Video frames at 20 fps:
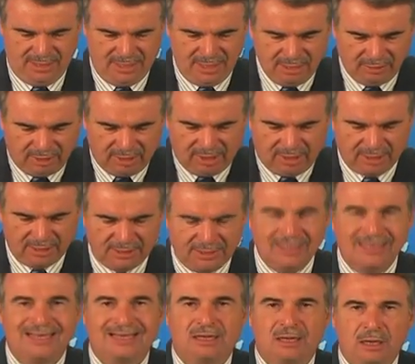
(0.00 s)

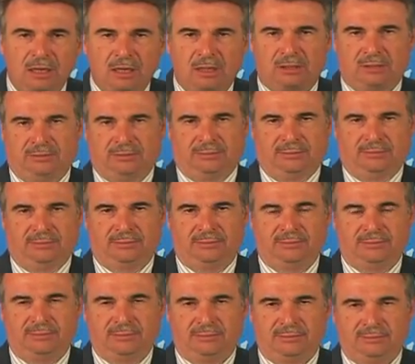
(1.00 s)
Iran alone,
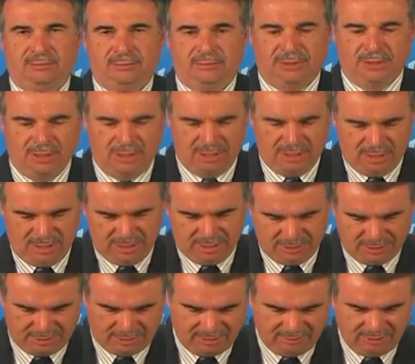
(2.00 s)

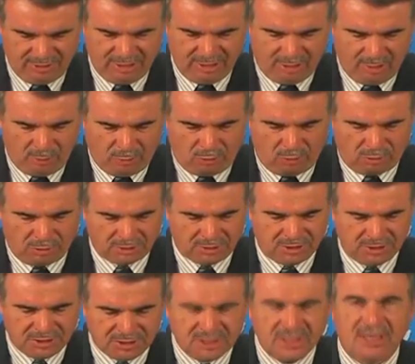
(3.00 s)
the TV report
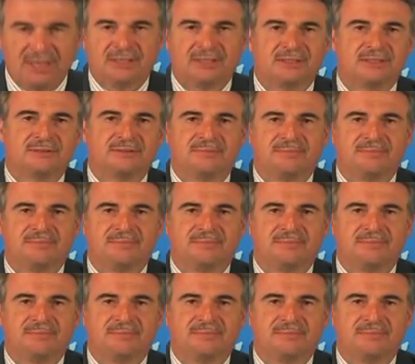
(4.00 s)
said.